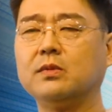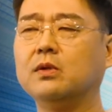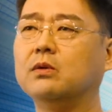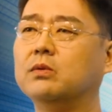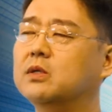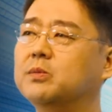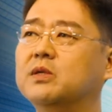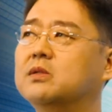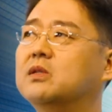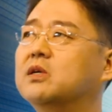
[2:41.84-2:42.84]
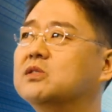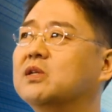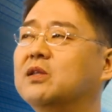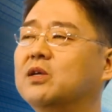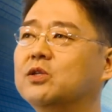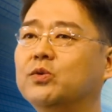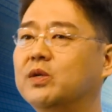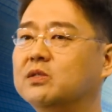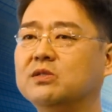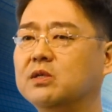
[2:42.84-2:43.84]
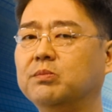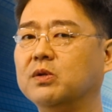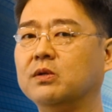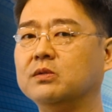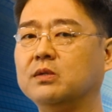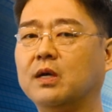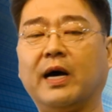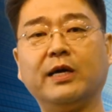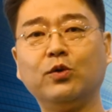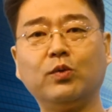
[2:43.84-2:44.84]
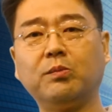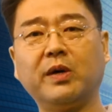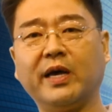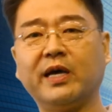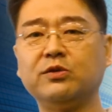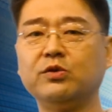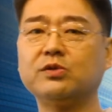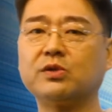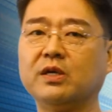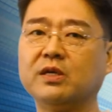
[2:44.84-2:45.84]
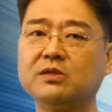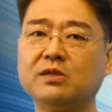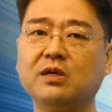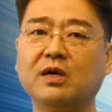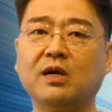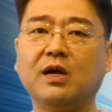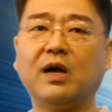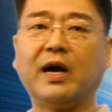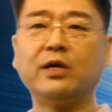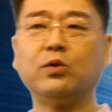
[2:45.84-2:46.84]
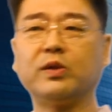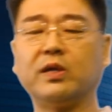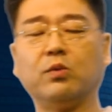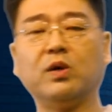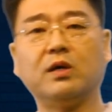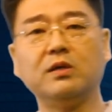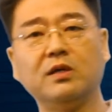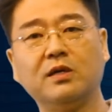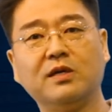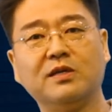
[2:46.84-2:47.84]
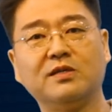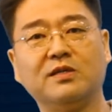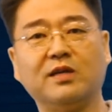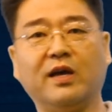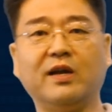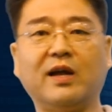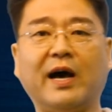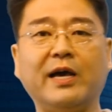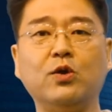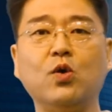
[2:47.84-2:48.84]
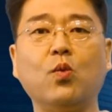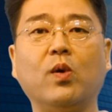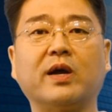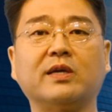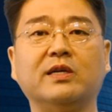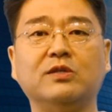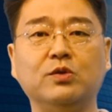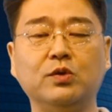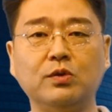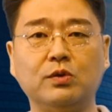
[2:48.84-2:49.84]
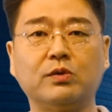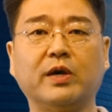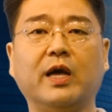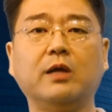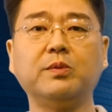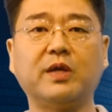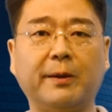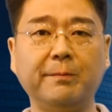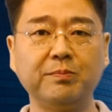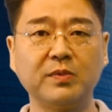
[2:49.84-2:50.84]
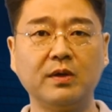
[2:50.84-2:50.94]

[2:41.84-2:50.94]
Oh, wait a minute, there's nothing to it. It's simple. I know what my end user is, I know what they want, and I know what I can do to help them.